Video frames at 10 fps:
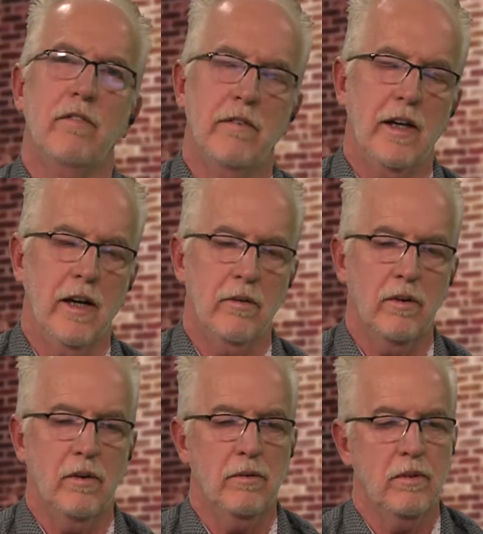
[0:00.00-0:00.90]
I forget
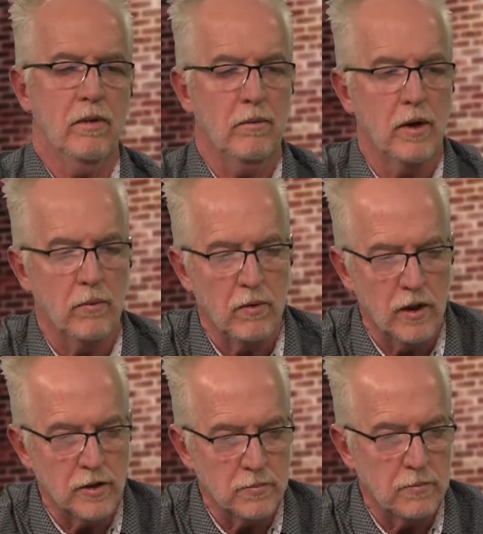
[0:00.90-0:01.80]
what it
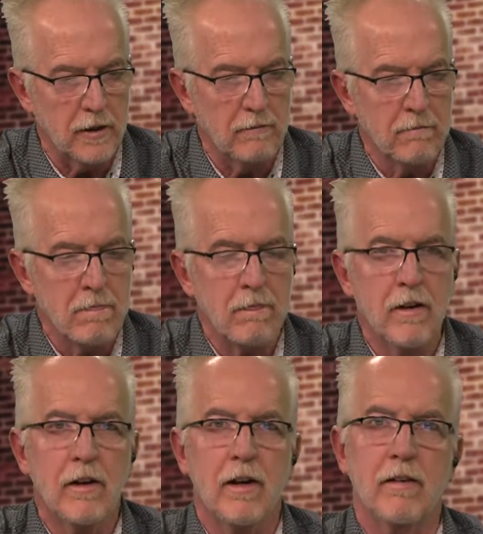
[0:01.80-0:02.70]
was, but
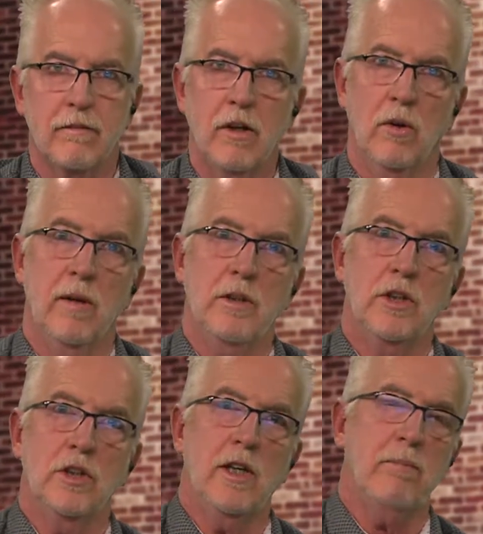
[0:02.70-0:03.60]
you know, let me
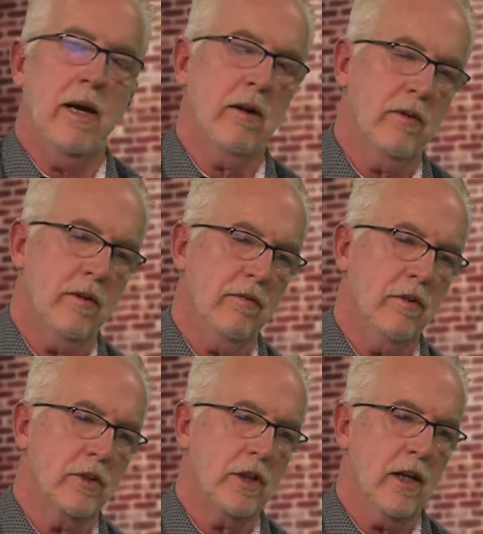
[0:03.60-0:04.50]
just step back
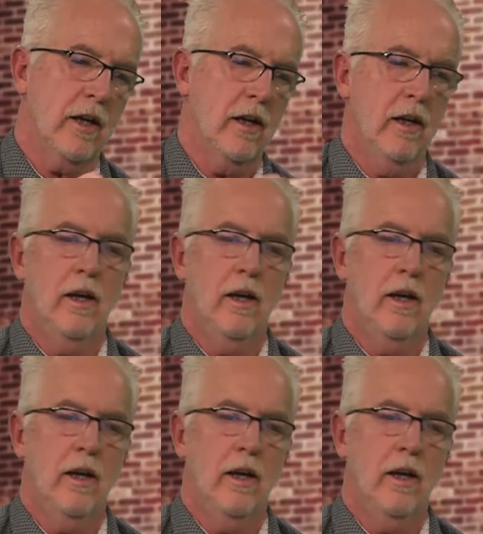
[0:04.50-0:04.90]
for a second.